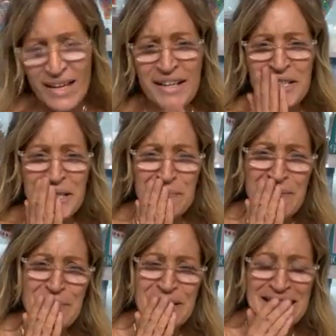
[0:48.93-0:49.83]
I just
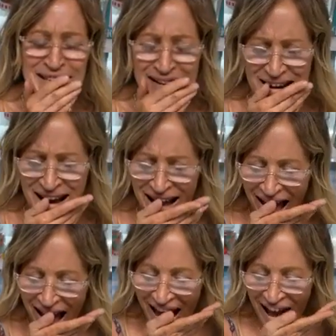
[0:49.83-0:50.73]
bit my tongue.
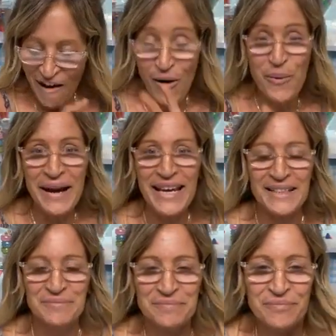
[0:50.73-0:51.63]
Oh,
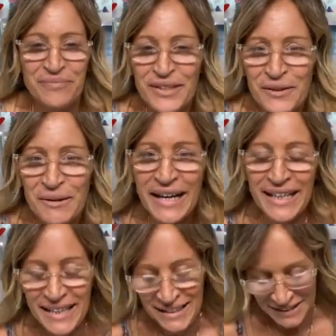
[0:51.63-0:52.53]
wait.
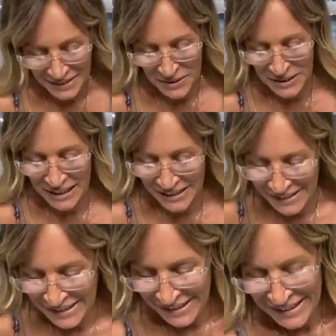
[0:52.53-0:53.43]
Ready? Hold on.